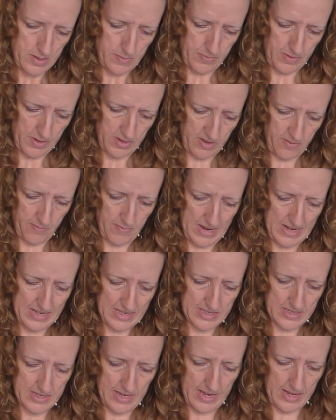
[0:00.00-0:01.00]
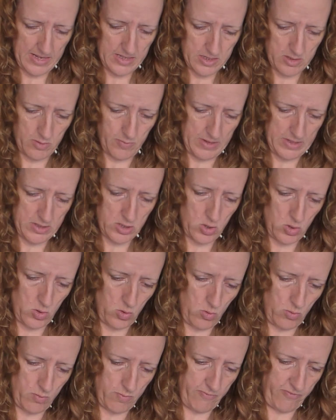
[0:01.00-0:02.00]
Because I've made 6, there'll be
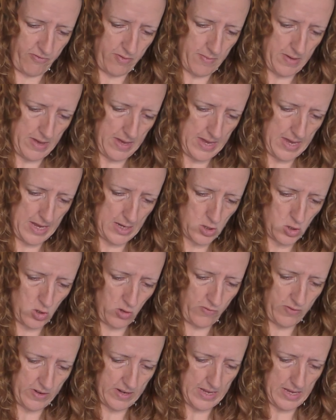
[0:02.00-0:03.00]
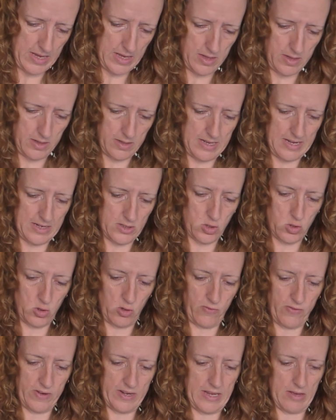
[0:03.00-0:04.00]
2 for me, 2 for Neil, and
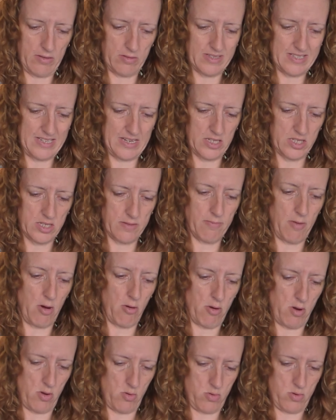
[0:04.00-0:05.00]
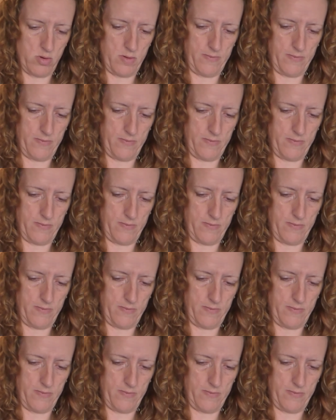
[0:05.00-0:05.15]
2 for Neil's dinner tomorrow.